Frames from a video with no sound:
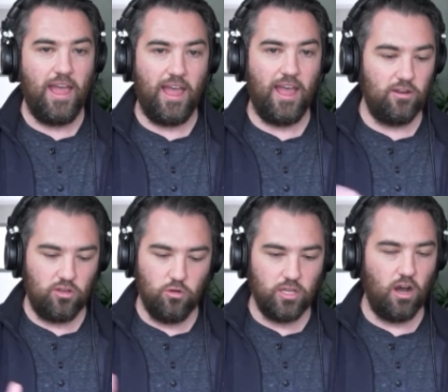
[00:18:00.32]
and right.
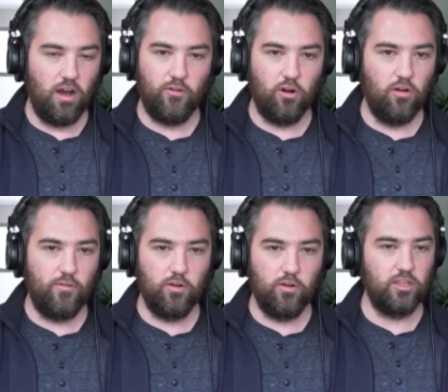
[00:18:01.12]
you can hover over,
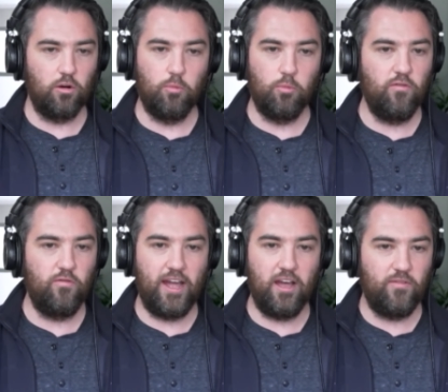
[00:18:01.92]
look at their whole
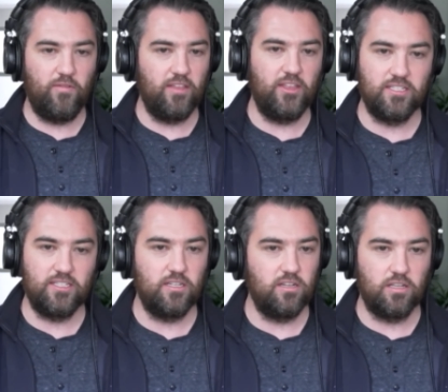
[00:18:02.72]
profile, find things
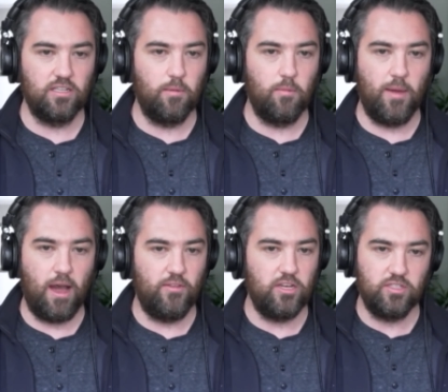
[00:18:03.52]
to talk to them about,
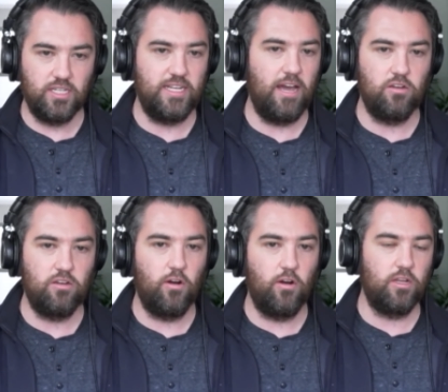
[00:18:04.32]
and then you sit down and
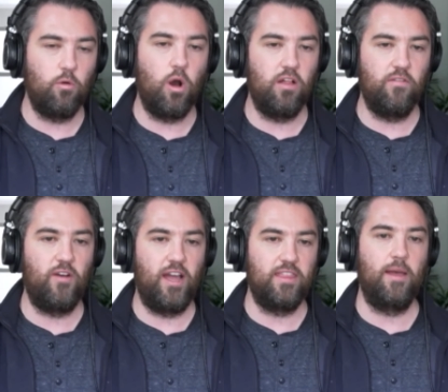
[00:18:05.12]
you've already
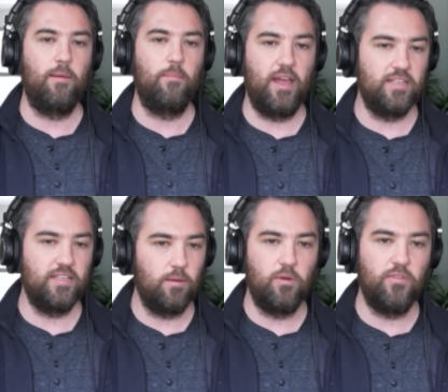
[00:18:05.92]
qualified them as
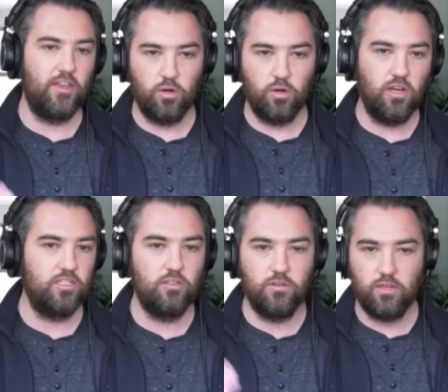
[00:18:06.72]
someone that you want to talk
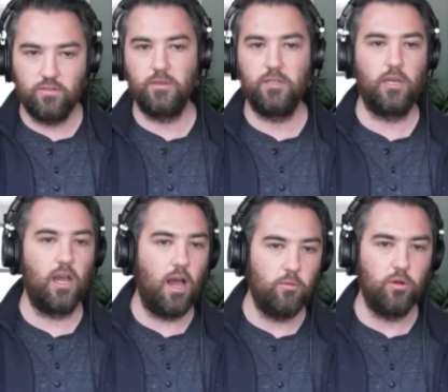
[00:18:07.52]
to, that you have something in
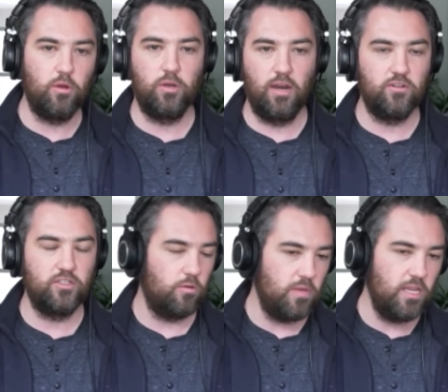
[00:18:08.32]
common with, whatever. So
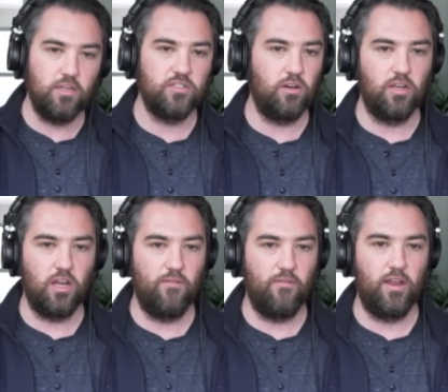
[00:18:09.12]
immediately you're starting
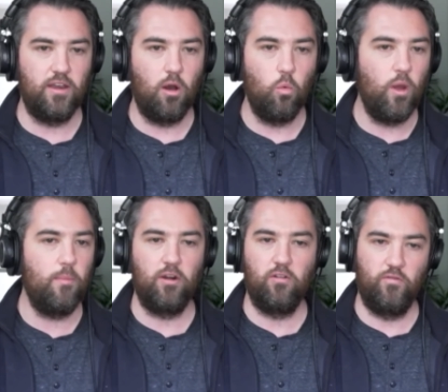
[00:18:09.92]
off on a way
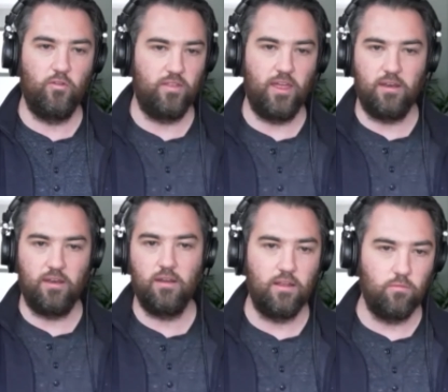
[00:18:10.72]
better foot
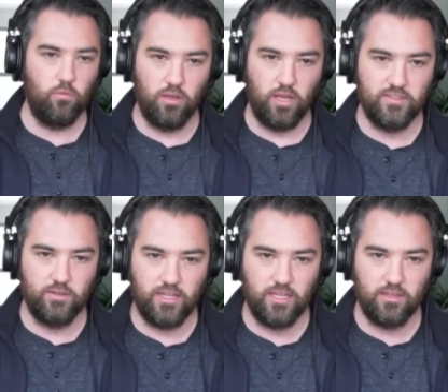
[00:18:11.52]
than in real life. So
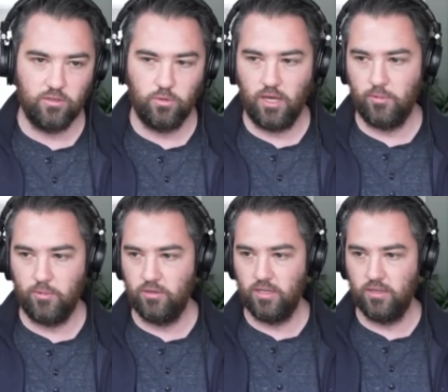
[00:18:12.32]
I think there's a real
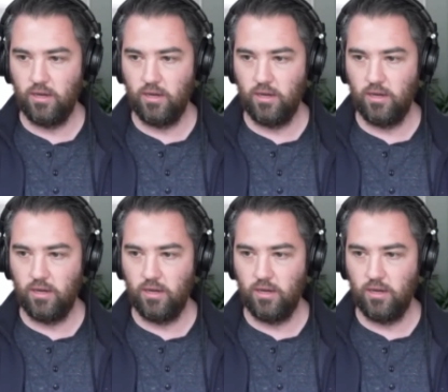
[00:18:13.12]
opportunity there.